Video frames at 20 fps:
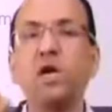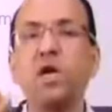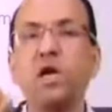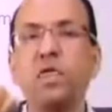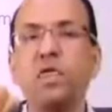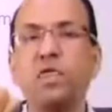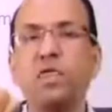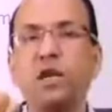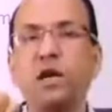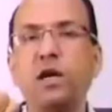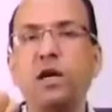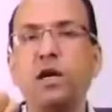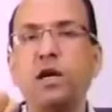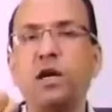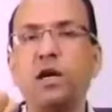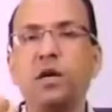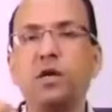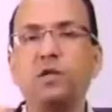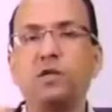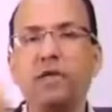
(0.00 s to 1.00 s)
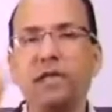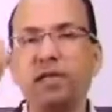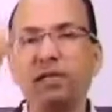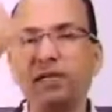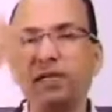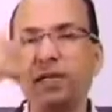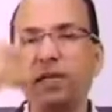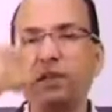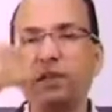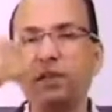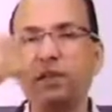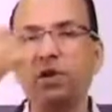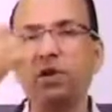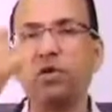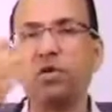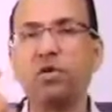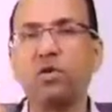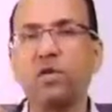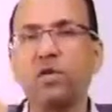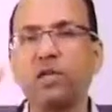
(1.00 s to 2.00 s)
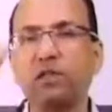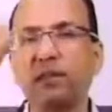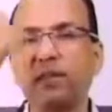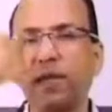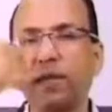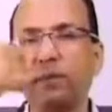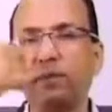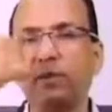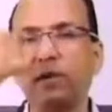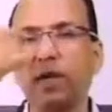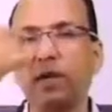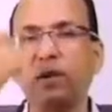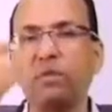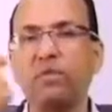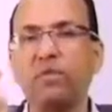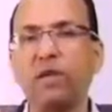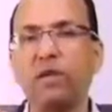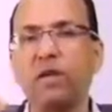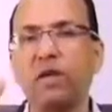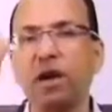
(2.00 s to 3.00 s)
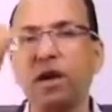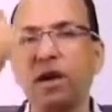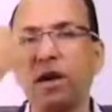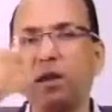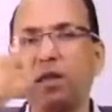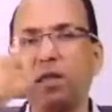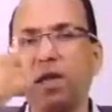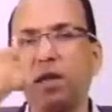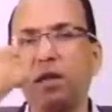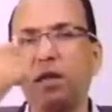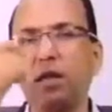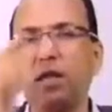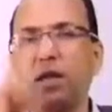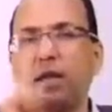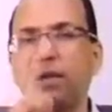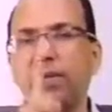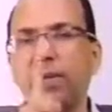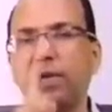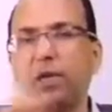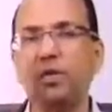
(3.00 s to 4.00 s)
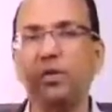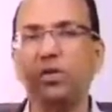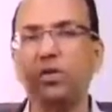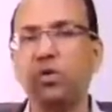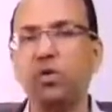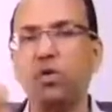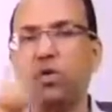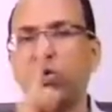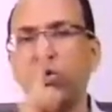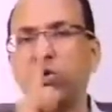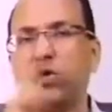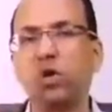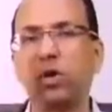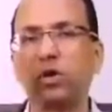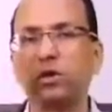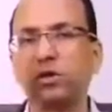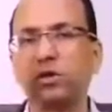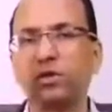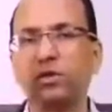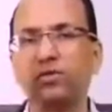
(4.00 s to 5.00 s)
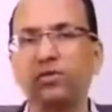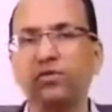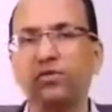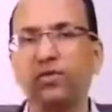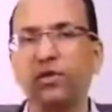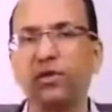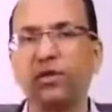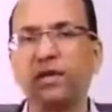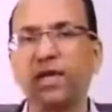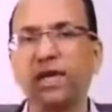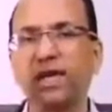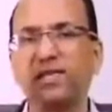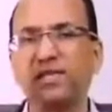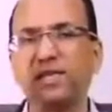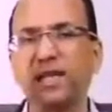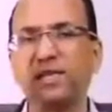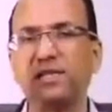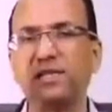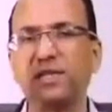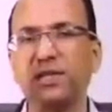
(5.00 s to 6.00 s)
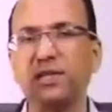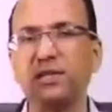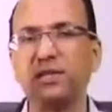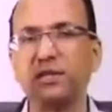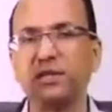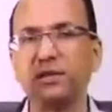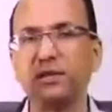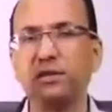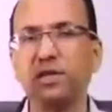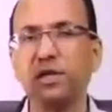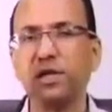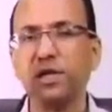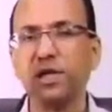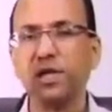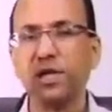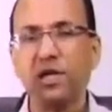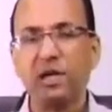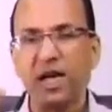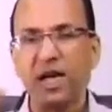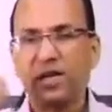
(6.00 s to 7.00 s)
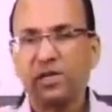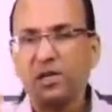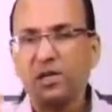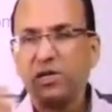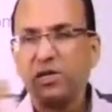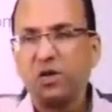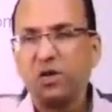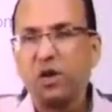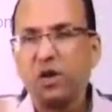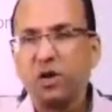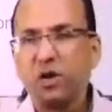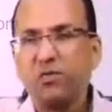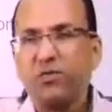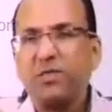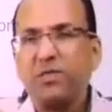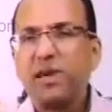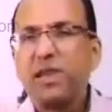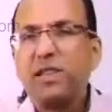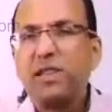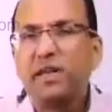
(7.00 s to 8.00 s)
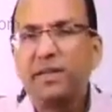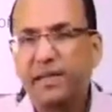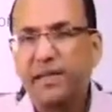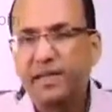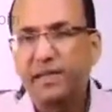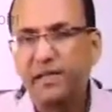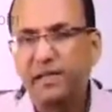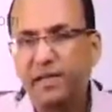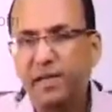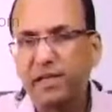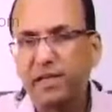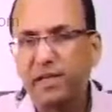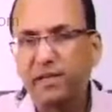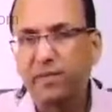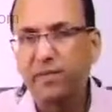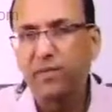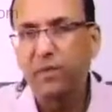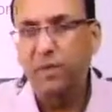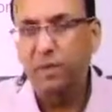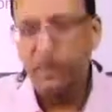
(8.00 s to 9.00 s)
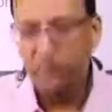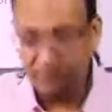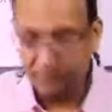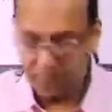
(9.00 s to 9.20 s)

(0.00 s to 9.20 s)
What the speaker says: the sensation on the same side of the tongue, then there will be no loss of taste sensation. Actually, you cannot feel the taste. That is the point.